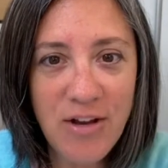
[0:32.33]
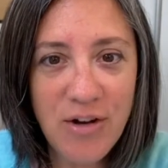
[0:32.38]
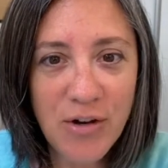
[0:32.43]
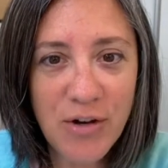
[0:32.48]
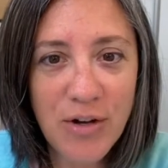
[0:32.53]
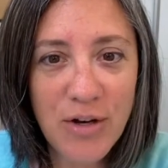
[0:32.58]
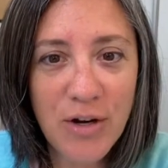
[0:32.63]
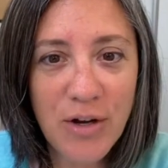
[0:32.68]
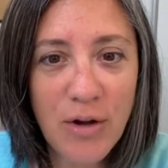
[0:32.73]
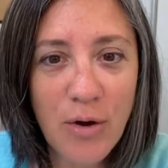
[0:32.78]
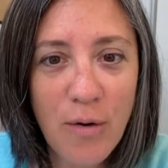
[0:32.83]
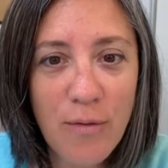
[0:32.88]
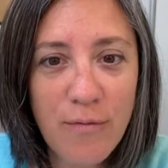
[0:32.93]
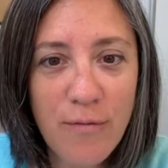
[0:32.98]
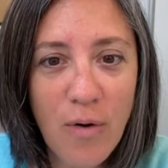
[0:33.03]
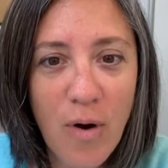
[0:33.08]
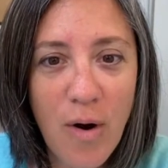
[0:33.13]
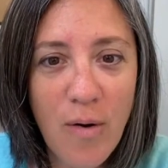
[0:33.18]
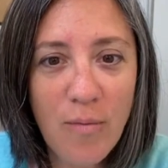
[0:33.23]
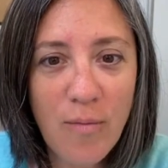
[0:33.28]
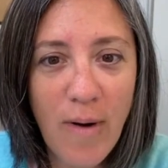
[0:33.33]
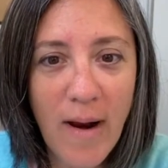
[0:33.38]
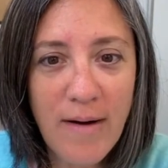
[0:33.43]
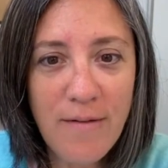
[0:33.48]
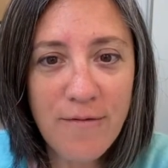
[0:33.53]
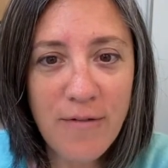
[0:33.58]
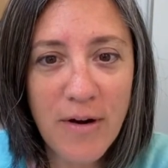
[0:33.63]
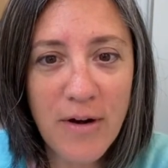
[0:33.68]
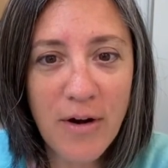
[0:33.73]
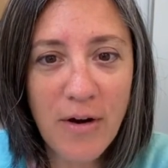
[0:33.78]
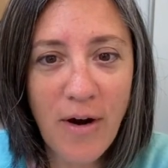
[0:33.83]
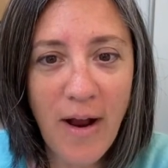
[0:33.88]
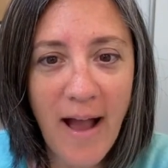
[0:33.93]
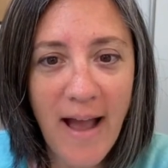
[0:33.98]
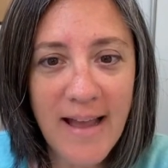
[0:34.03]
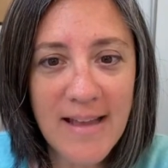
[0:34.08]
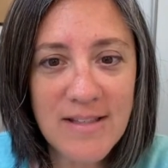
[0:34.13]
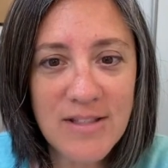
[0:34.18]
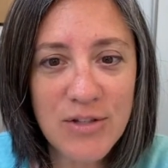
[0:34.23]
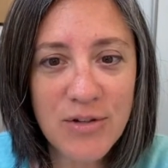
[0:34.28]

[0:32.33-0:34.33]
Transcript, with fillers: you're gonna go for it right in front of your eyes.